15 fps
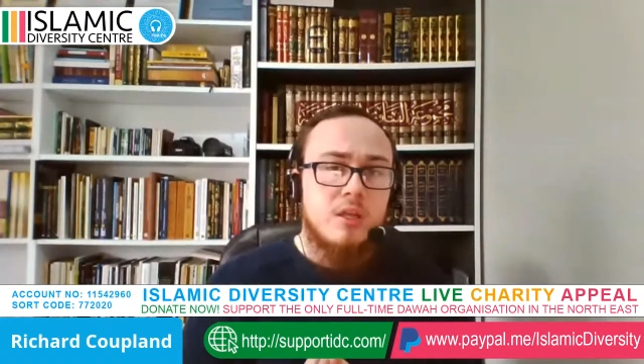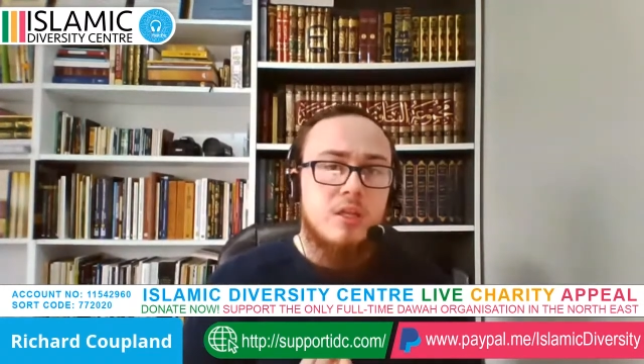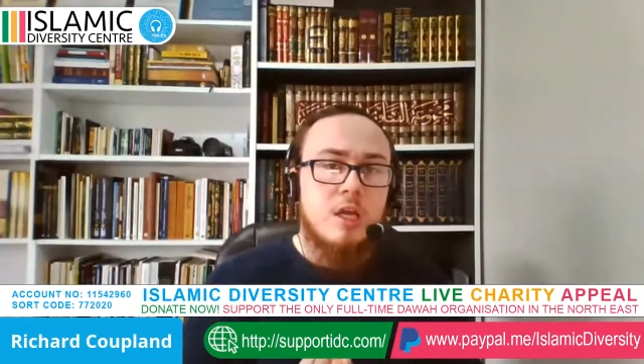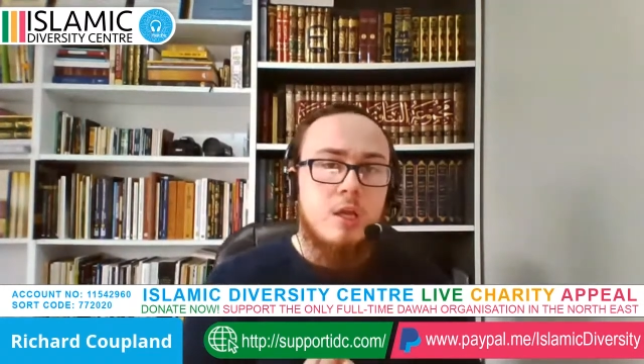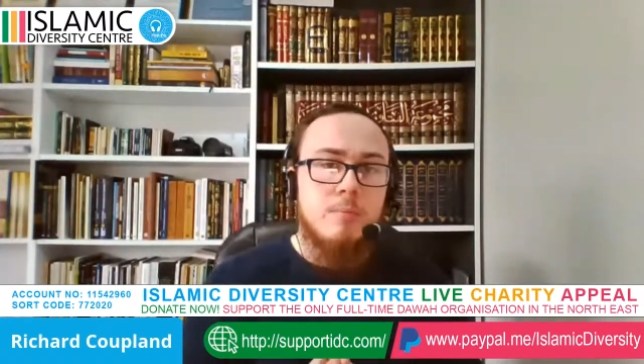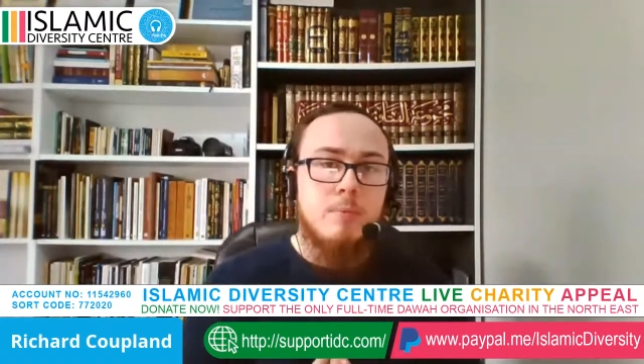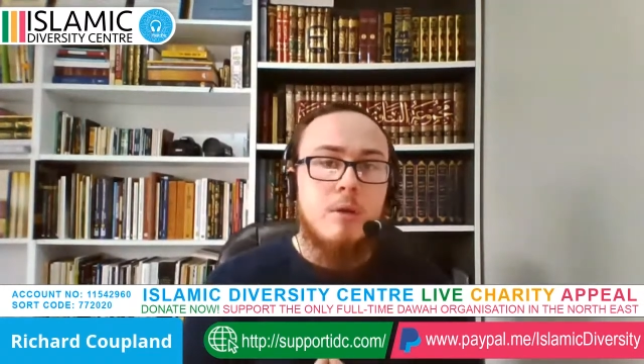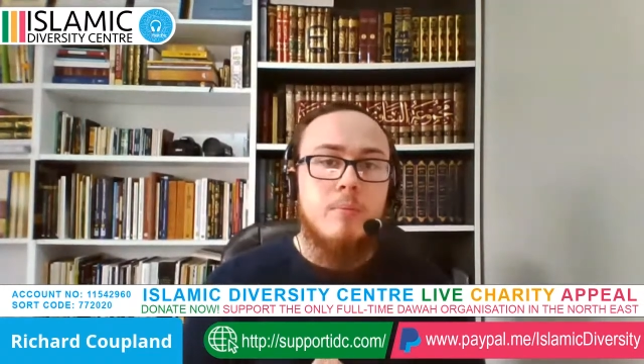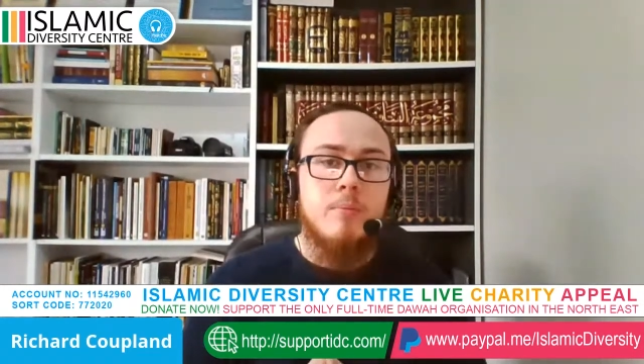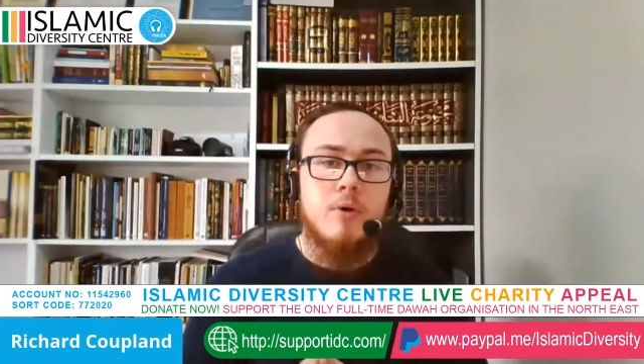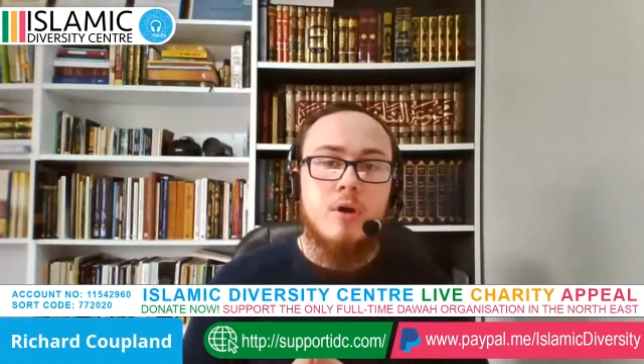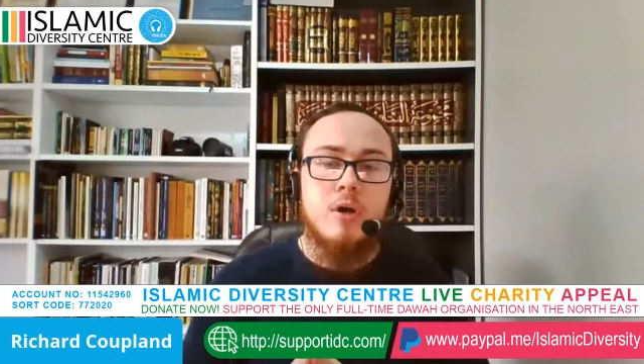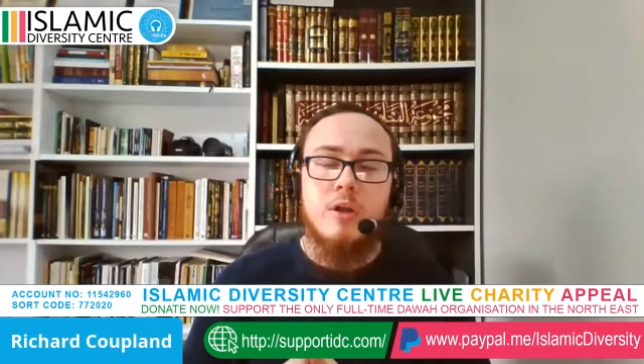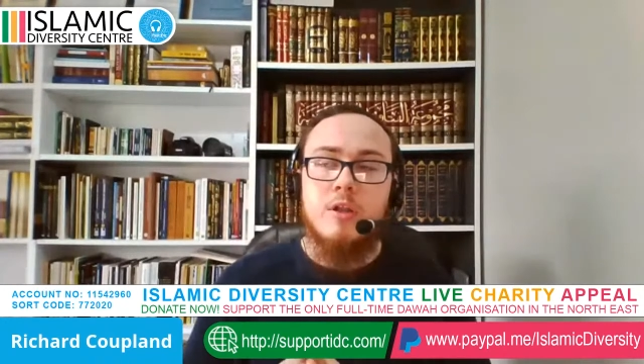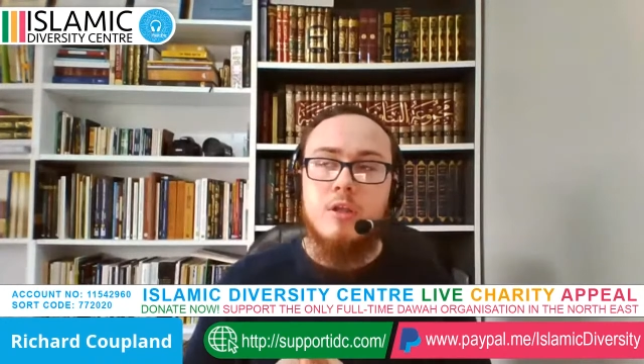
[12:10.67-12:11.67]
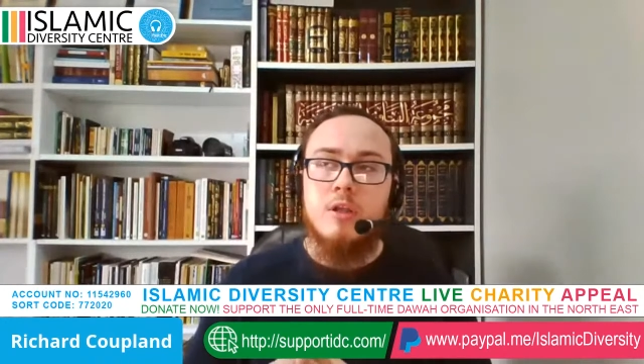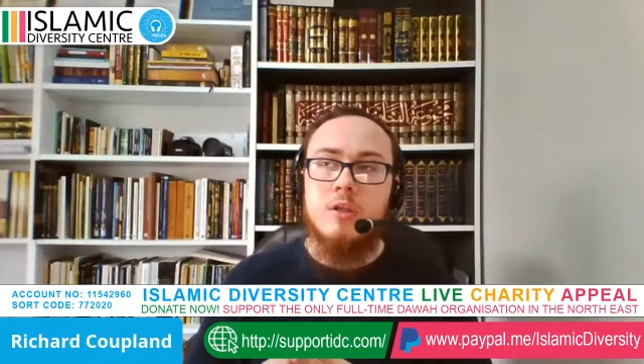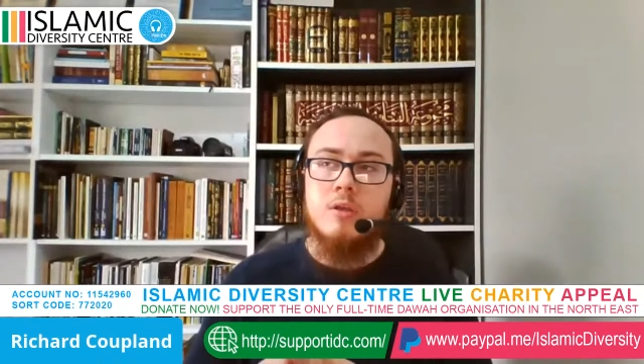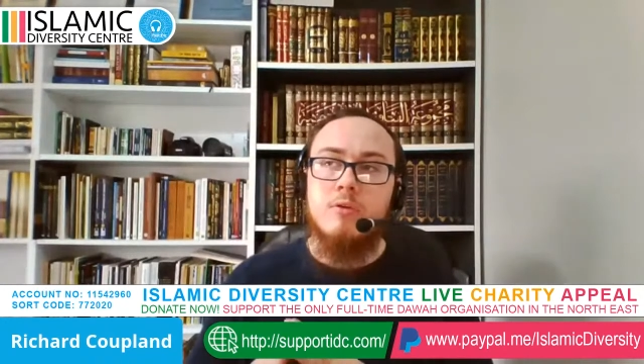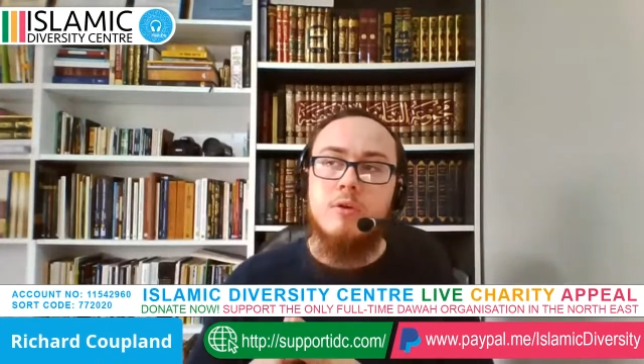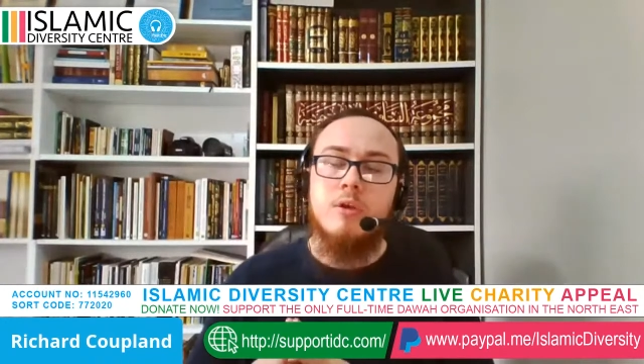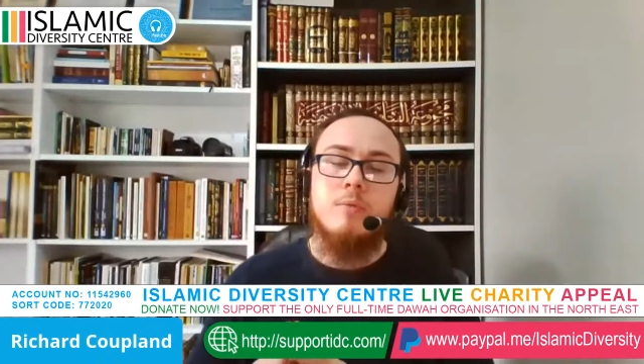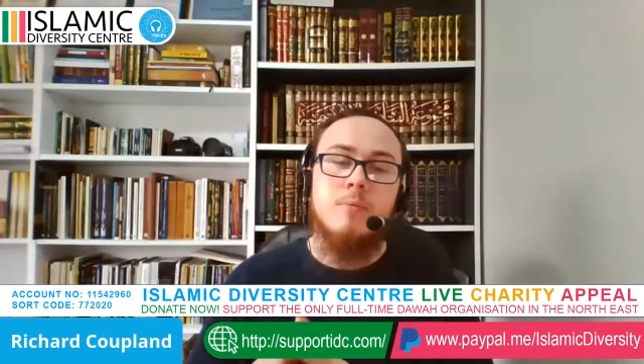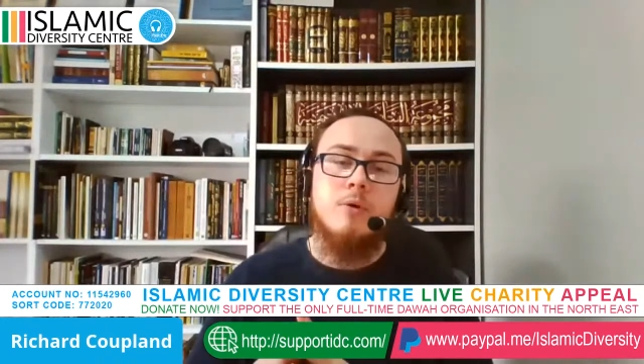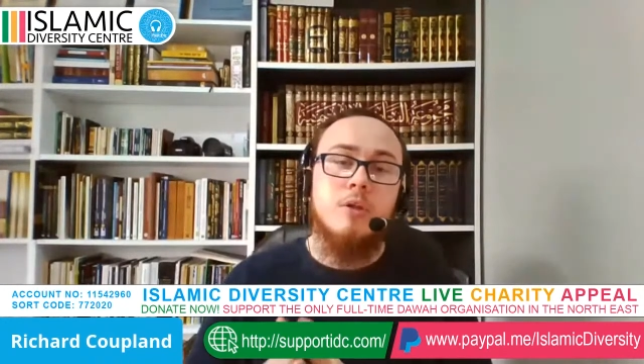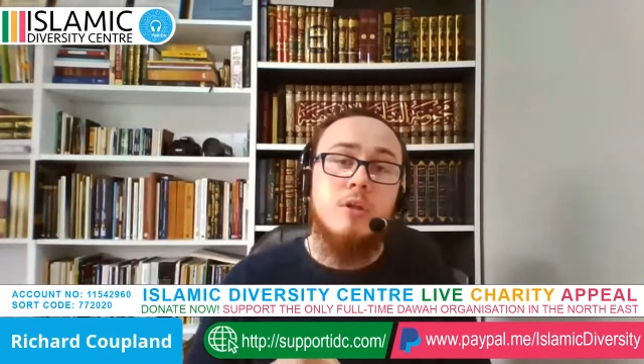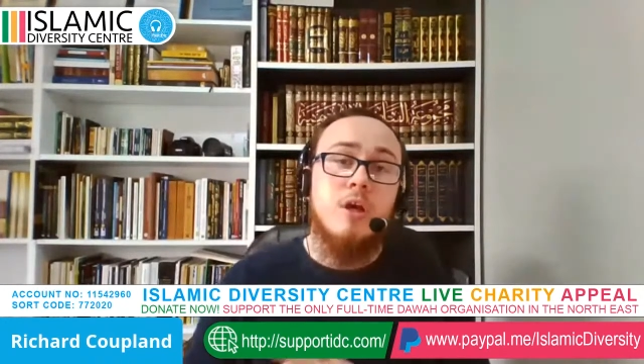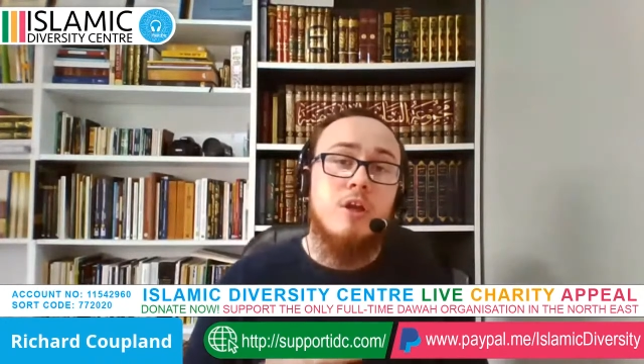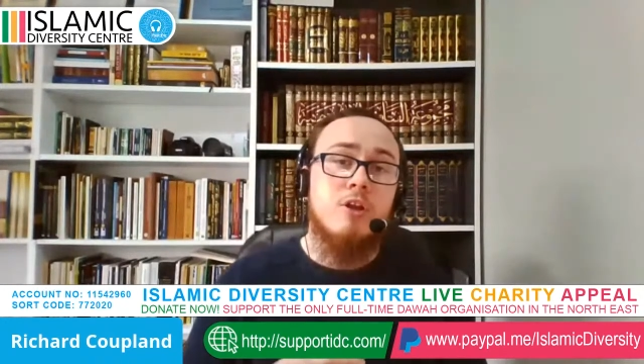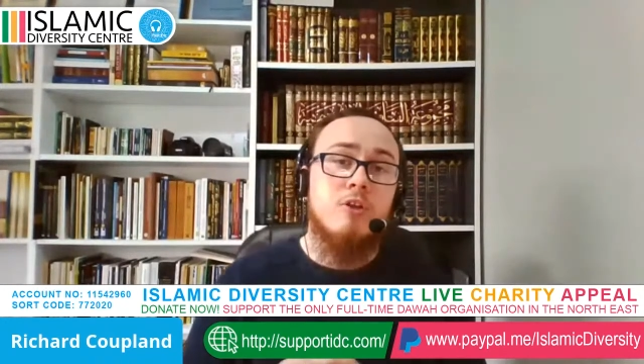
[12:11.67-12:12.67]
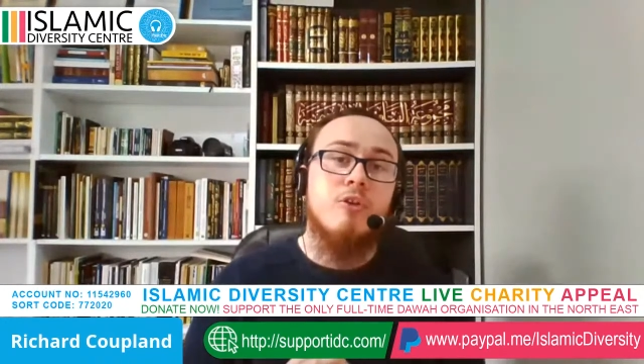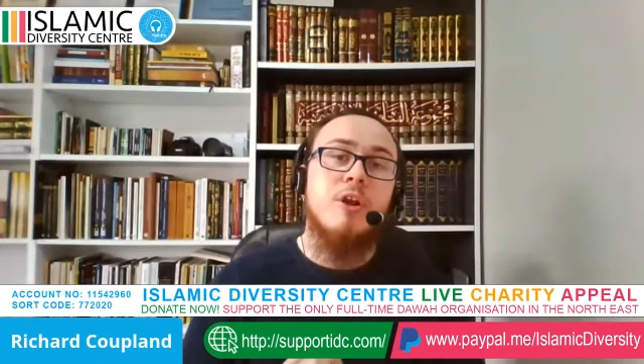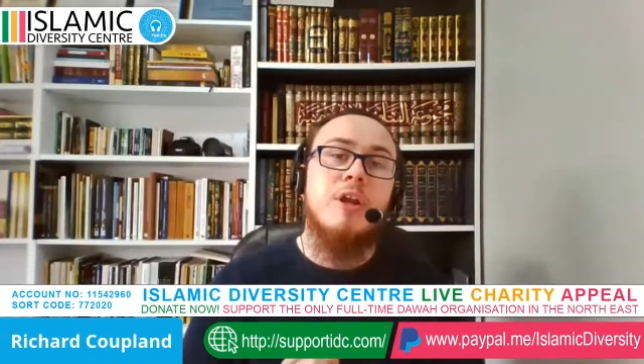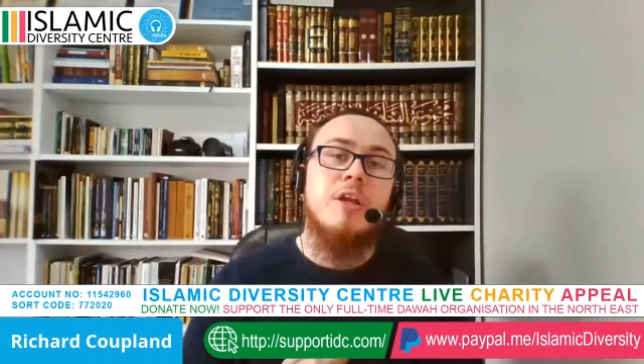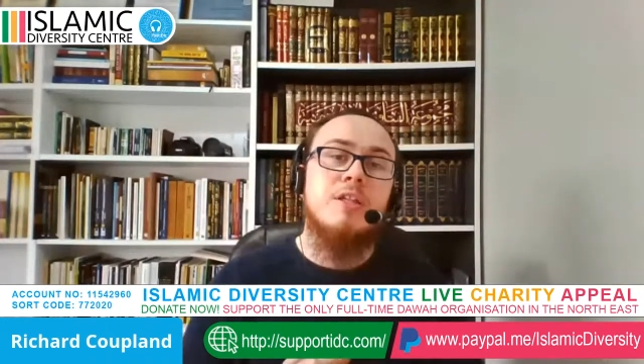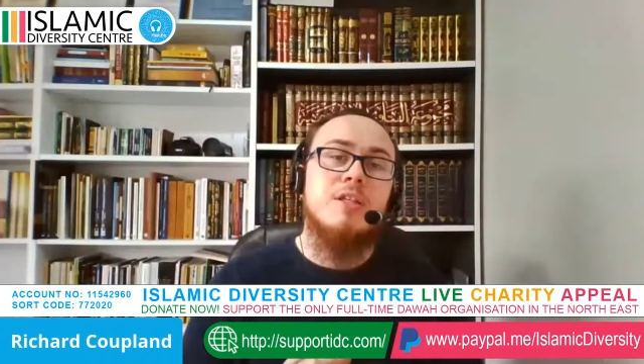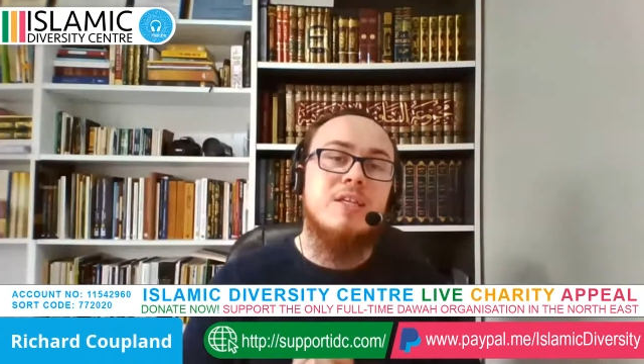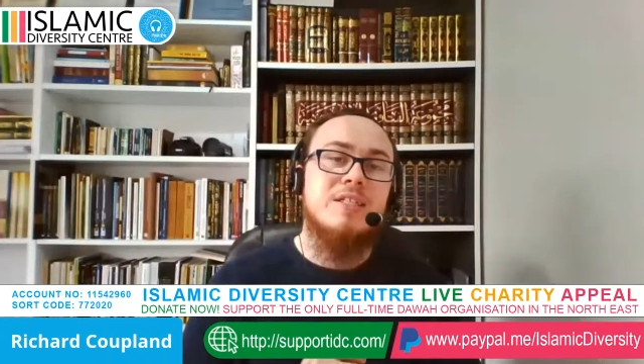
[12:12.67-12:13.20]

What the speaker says: that Imam Bukhari rahimahullah narrated,